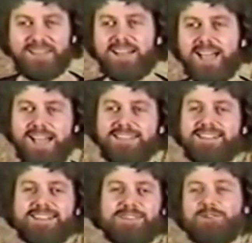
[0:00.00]

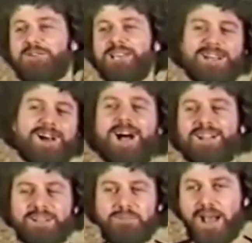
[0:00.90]
And she
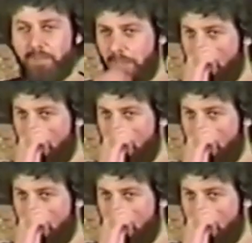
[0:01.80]
called him up,